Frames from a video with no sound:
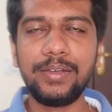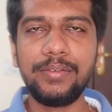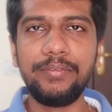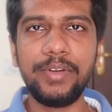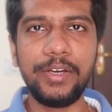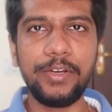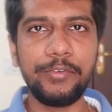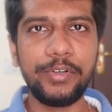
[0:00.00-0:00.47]

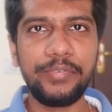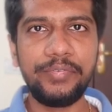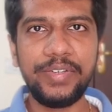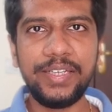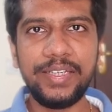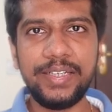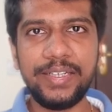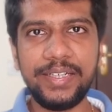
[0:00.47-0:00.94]
Whenever
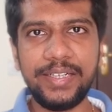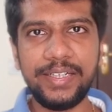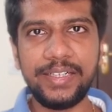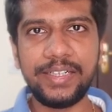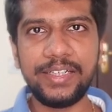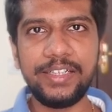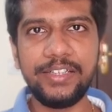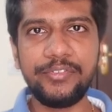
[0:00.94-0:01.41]
we
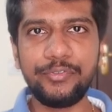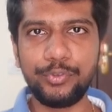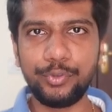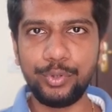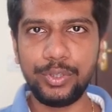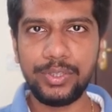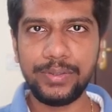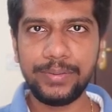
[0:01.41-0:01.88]
eat any
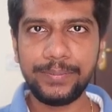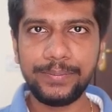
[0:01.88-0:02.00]
food,